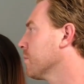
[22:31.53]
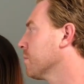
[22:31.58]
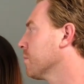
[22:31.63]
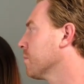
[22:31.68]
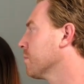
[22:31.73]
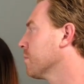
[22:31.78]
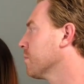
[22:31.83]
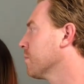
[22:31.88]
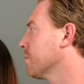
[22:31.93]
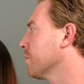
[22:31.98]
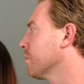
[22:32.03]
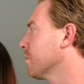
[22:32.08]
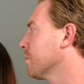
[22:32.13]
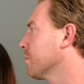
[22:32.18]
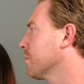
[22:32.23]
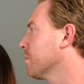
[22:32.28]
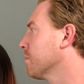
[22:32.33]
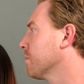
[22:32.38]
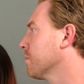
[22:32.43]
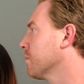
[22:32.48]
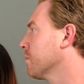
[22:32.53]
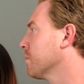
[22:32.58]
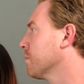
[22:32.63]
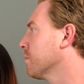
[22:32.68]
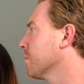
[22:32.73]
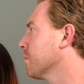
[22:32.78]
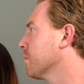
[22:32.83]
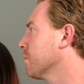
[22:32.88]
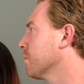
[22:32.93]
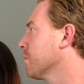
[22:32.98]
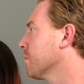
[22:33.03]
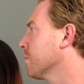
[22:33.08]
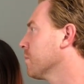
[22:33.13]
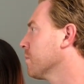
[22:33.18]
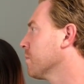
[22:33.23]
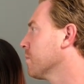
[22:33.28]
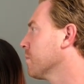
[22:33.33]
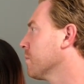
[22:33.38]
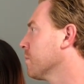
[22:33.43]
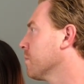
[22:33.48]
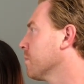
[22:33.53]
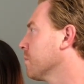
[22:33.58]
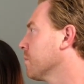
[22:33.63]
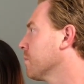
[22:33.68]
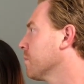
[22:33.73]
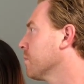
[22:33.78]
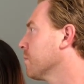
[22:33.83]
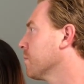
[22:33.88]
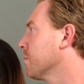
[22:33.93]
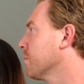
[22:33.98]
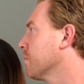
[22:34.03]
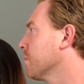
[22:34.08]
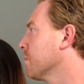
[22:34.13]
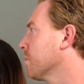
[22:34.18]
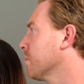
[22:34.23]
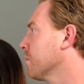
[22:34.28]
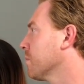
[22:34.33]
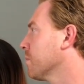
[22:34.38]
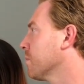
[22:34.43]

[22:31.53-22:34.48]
(silent)